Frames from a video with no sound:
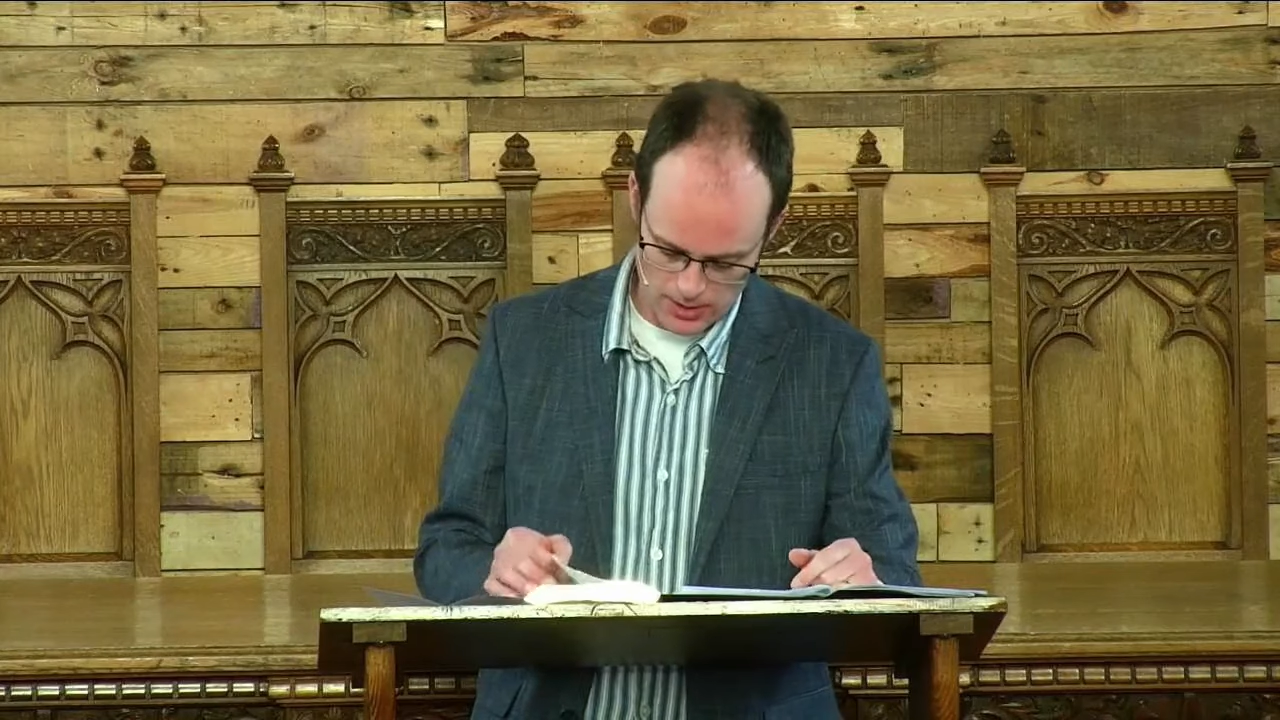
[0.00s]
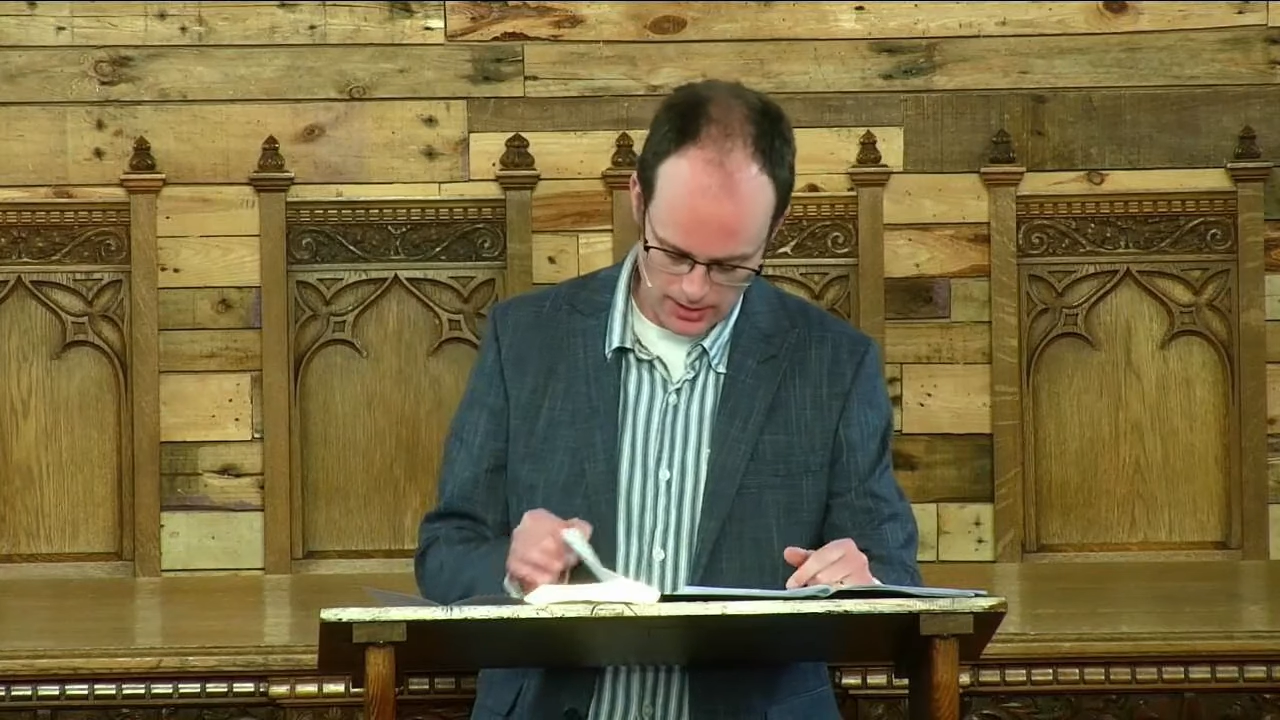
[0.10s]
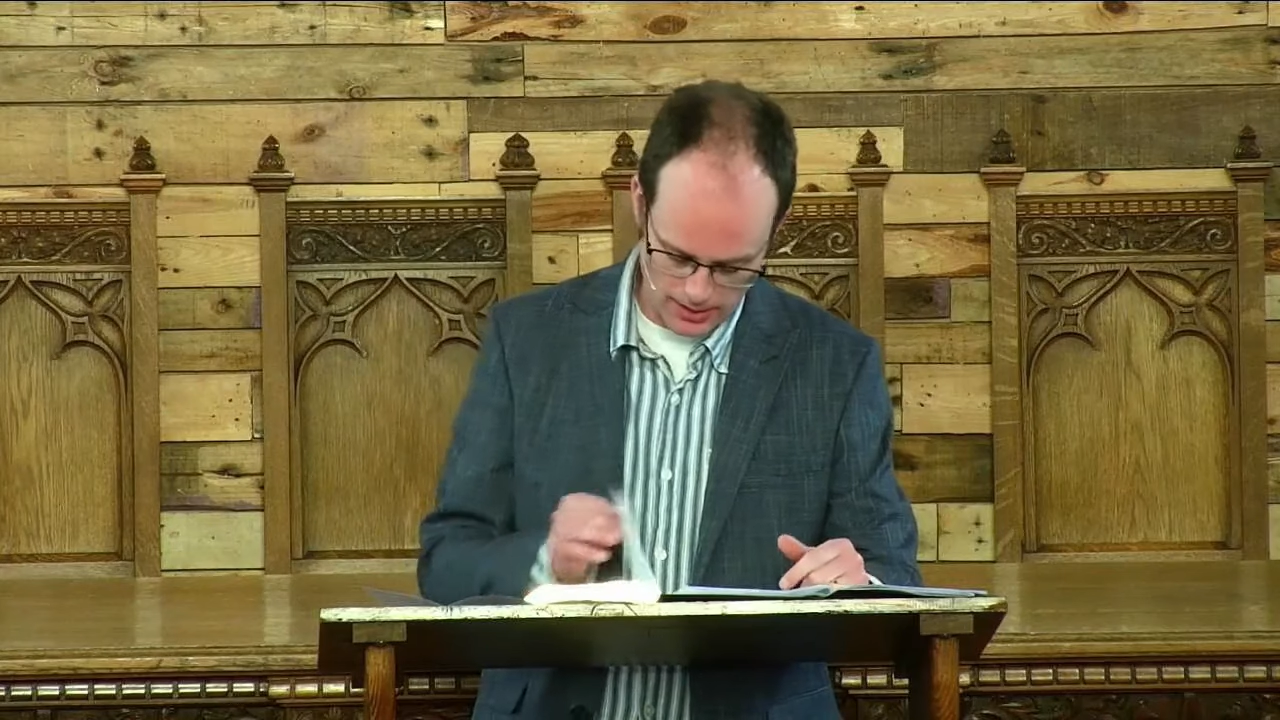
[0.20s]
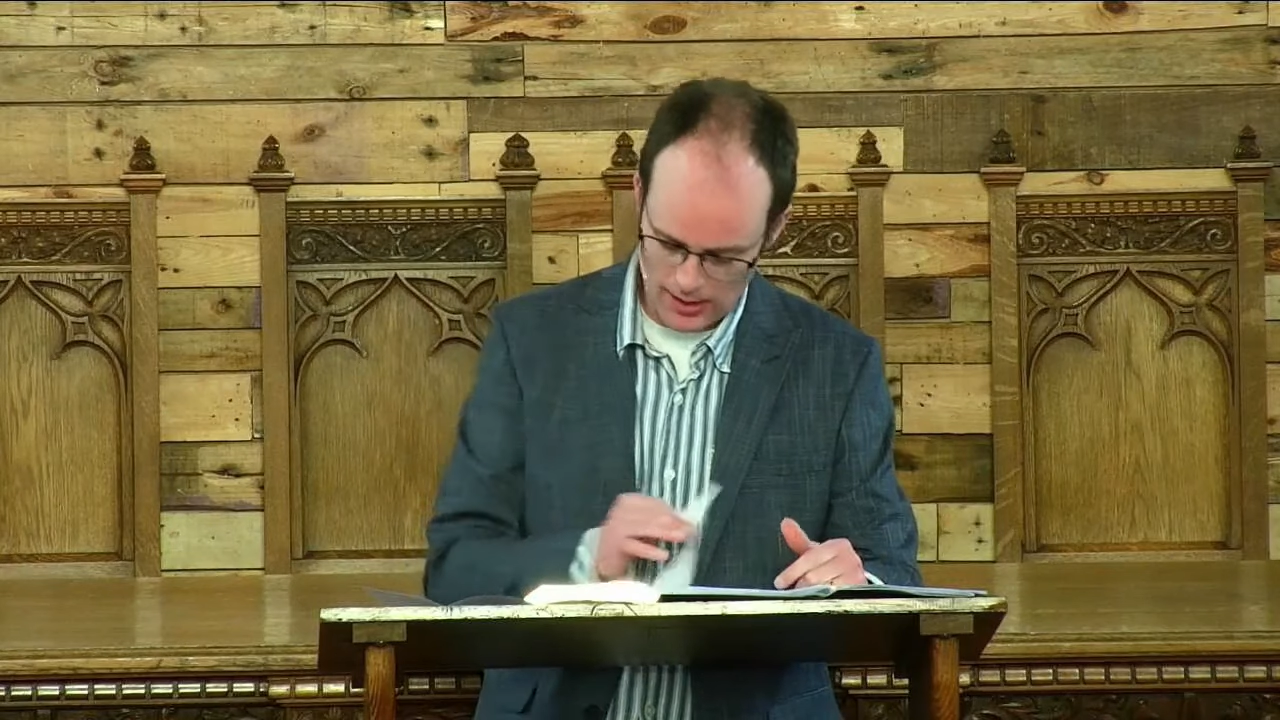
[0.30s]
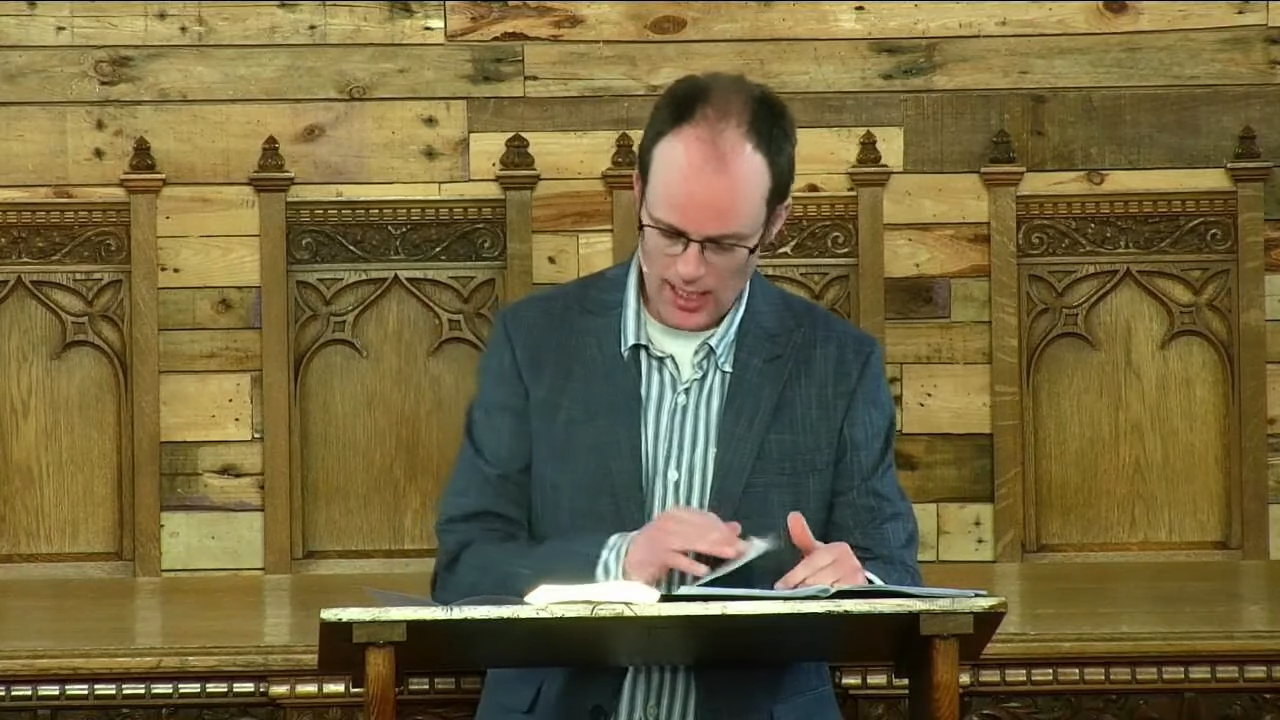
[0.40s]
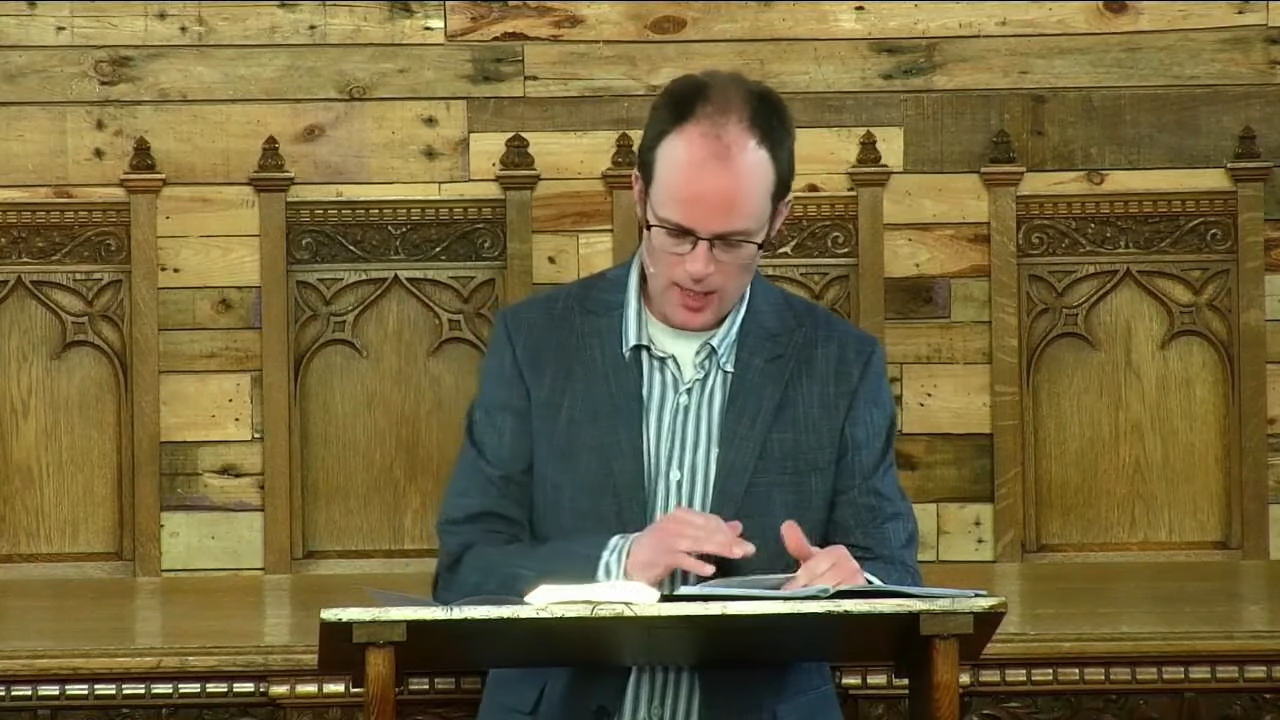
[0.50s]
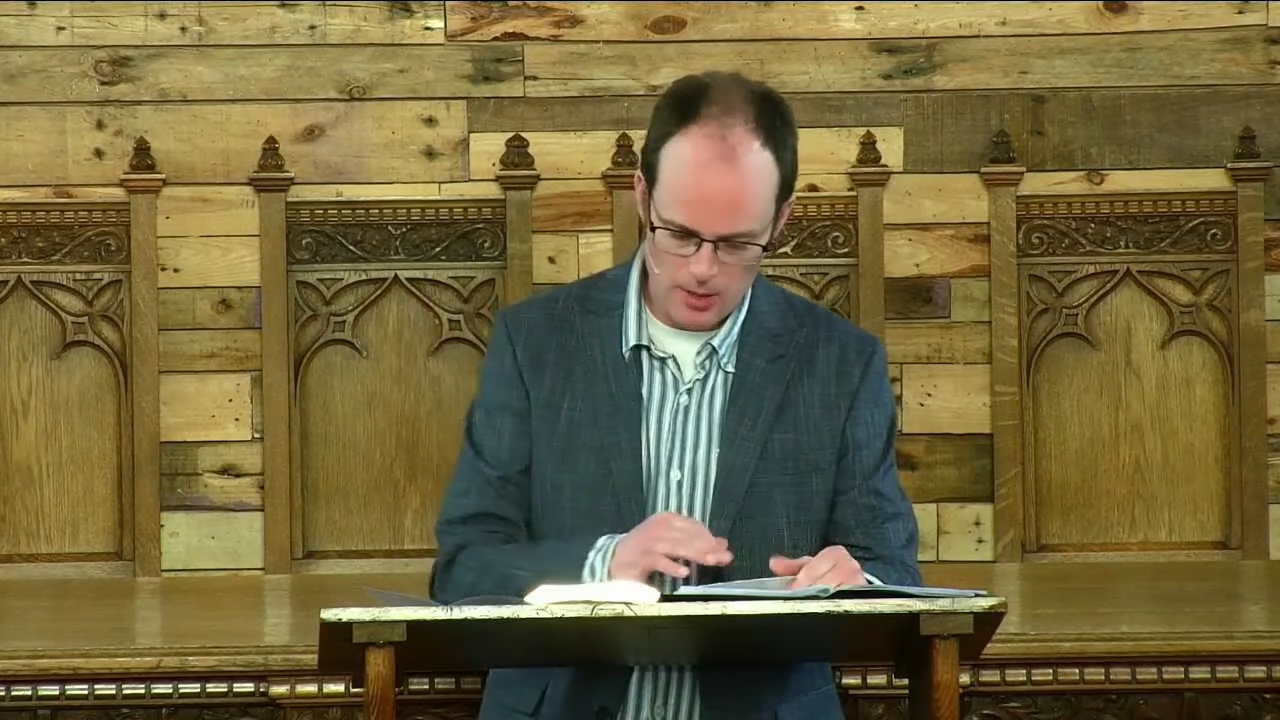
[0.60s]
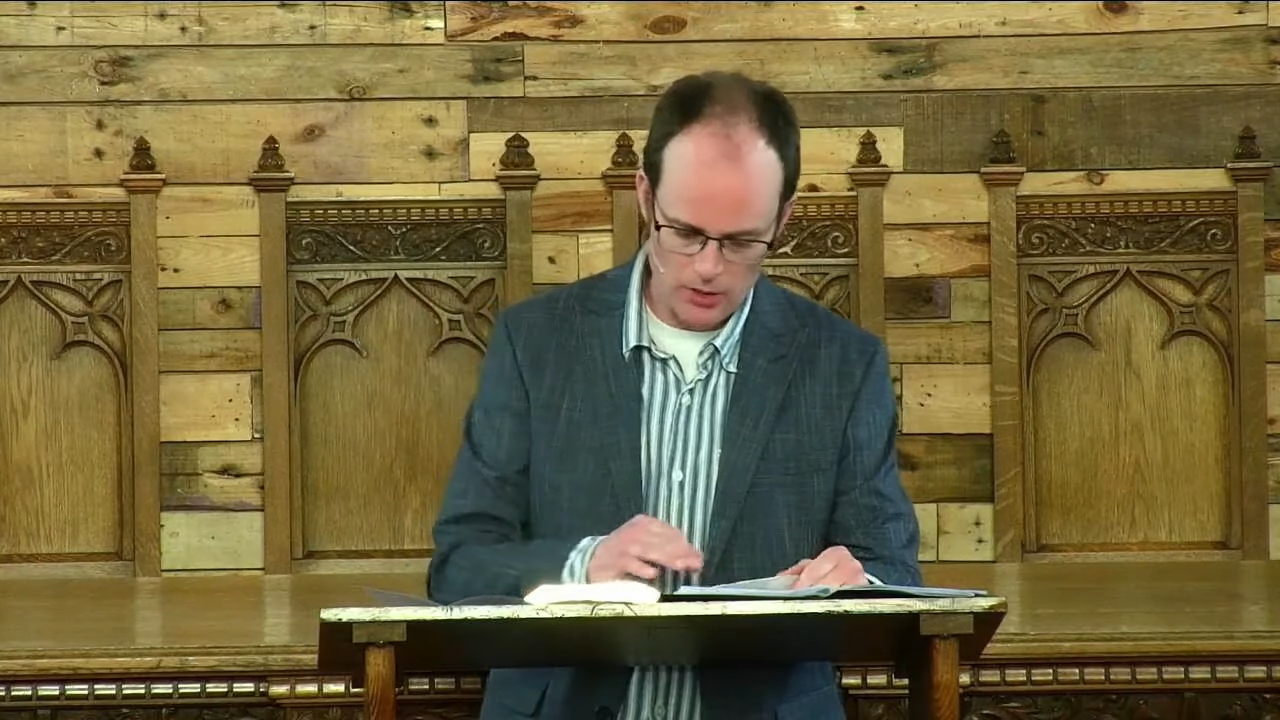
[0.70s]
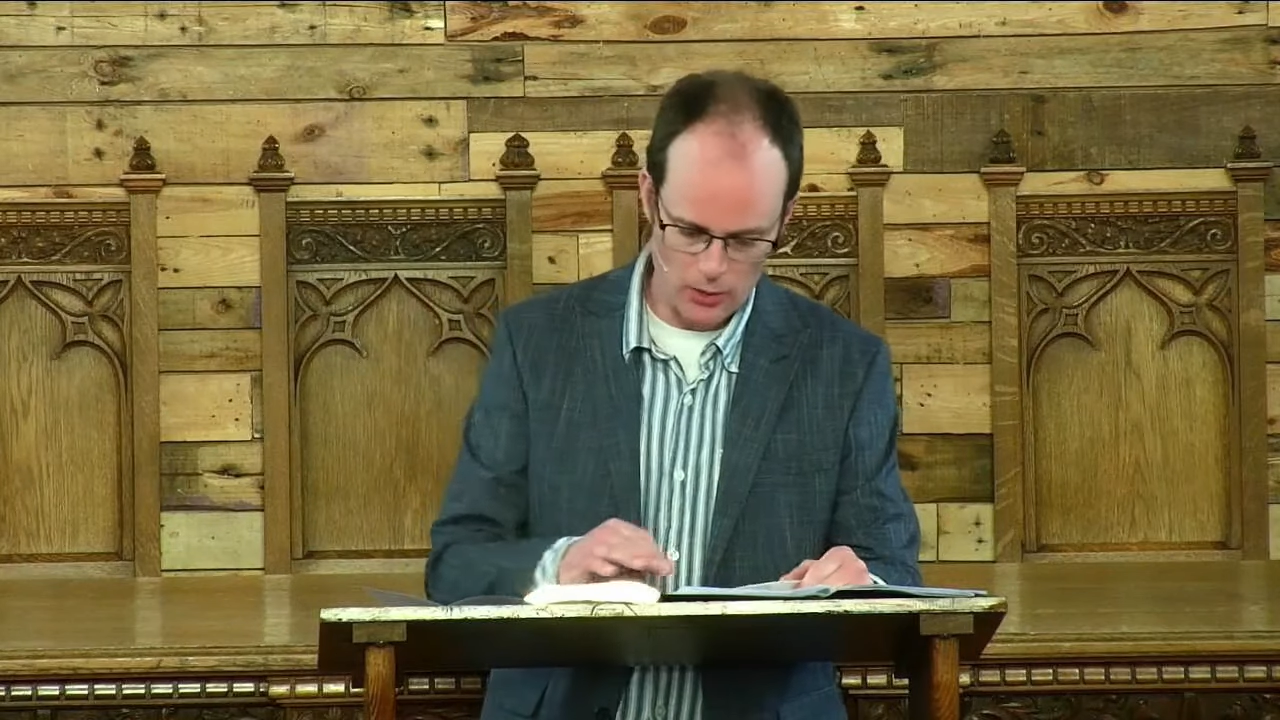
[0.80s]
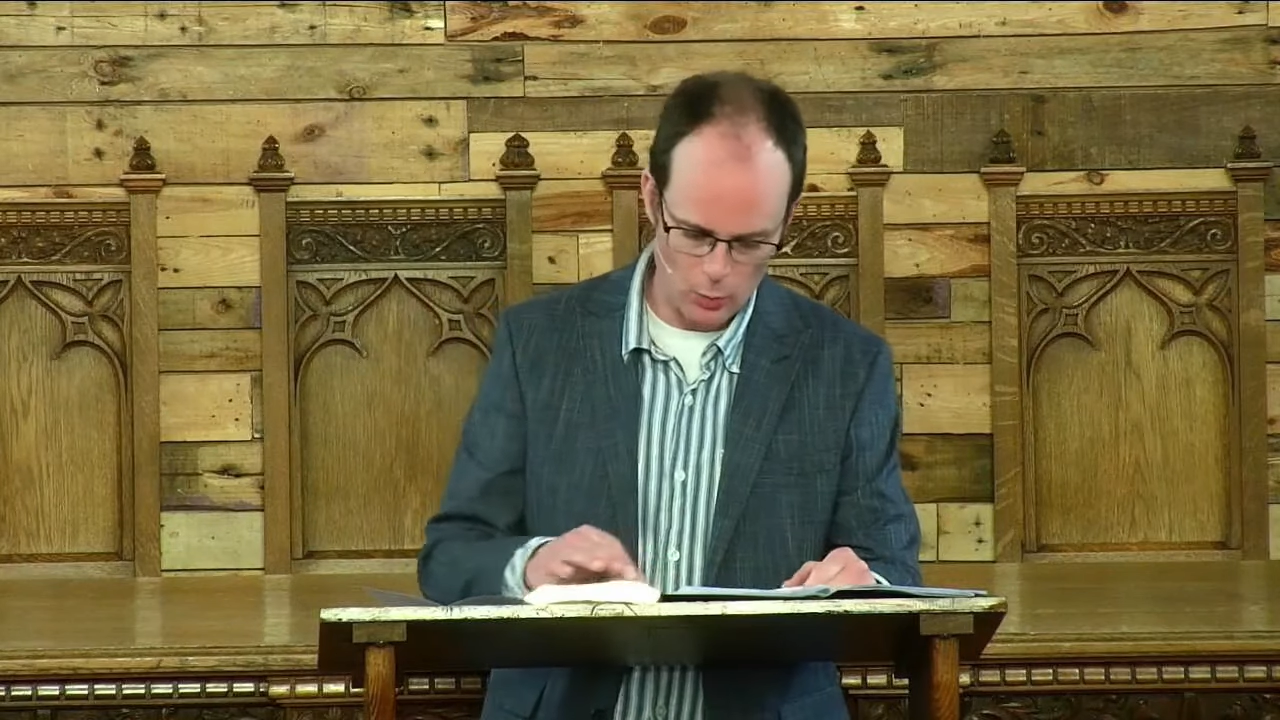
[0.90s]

and came into the